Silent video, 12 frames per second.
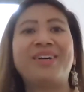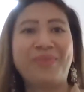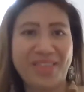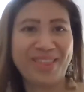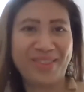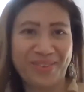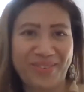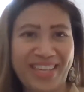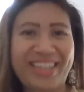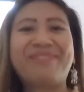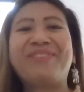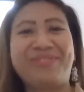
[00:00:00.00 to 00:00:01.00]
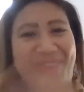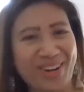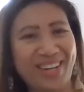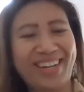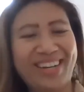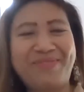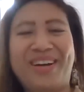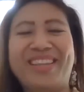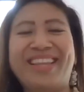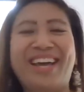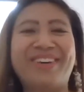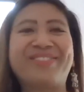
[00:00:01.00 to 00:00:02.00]
within the week before
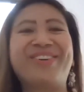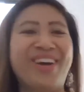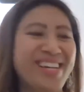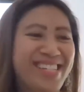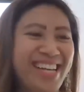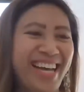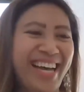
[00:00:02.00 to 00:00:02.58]
Monday, of course,